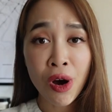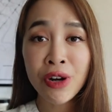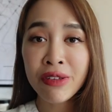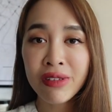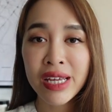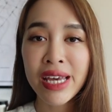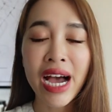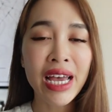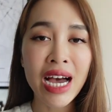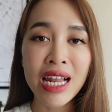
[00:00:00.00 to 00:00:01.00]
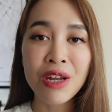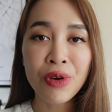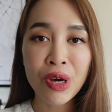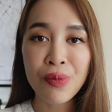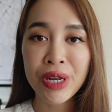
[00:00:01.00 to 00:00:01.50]
Honestly, I highly
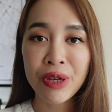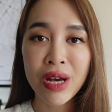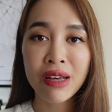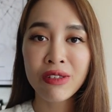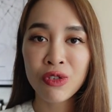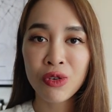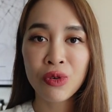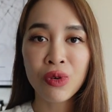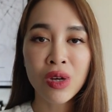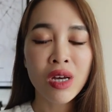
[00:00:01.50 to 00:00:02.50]
recommend you guys to